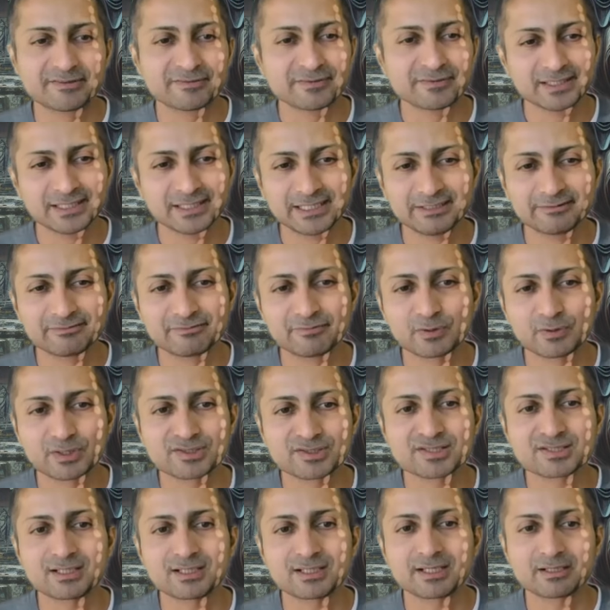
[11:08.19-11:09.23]
relief for a
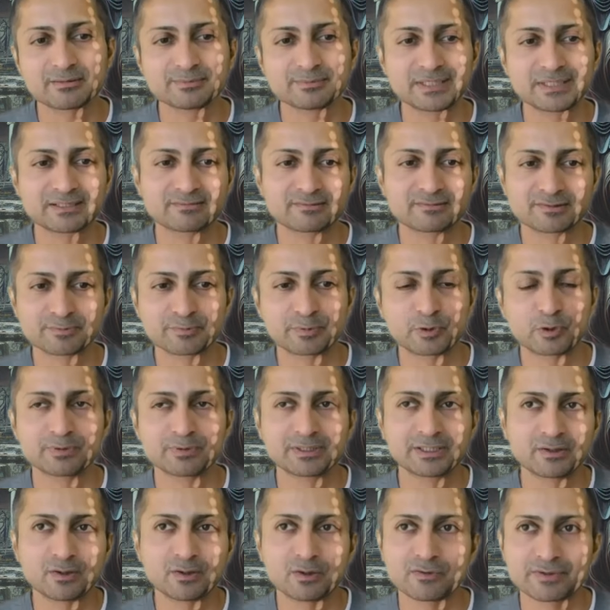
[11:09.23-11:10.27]
startup that's
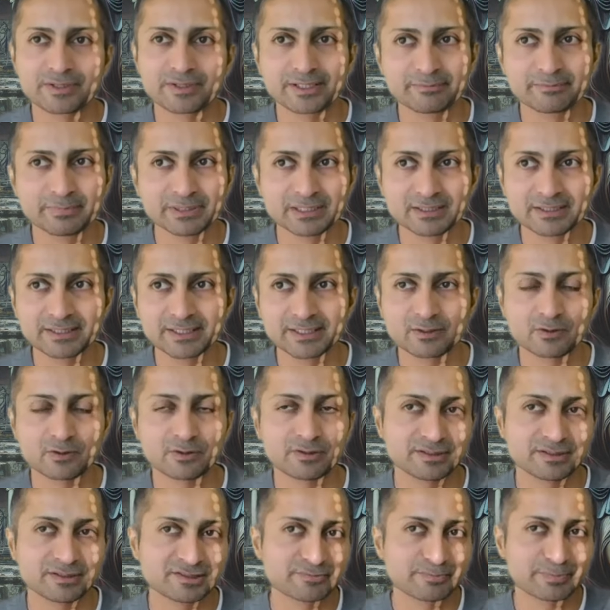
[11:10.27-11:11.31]
probably already building or
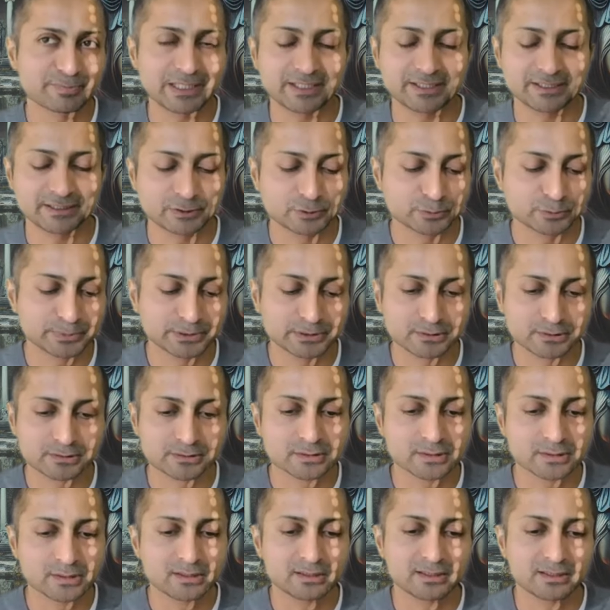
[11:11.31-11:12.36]
is planning to
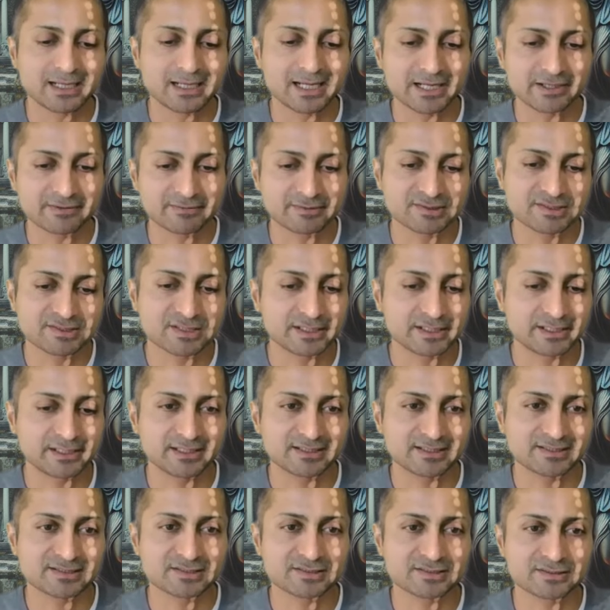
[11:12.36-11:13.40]
build a high-risk
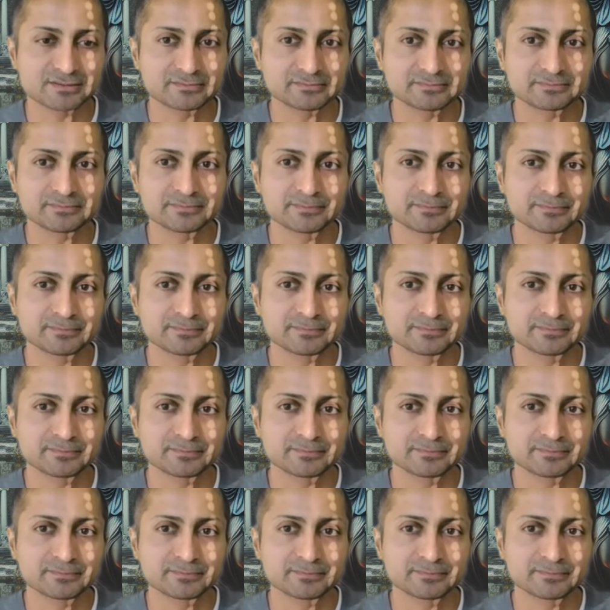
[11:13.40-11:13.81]
AI system.